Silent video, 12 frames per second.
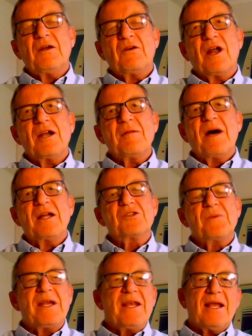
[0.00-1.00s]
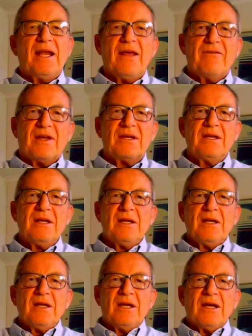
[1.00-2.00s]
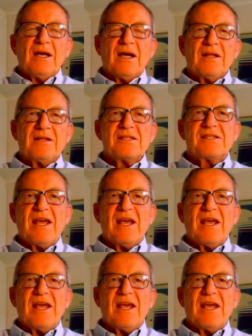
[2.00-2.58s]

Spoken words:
Around about 2011, this